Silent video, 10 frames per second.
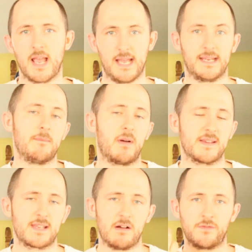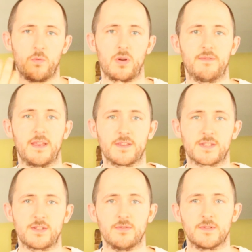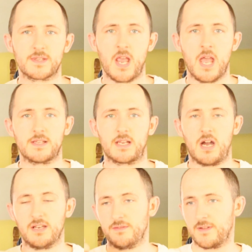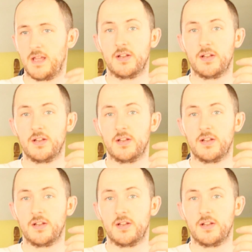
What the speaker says: and get myself or one of the other students to kind of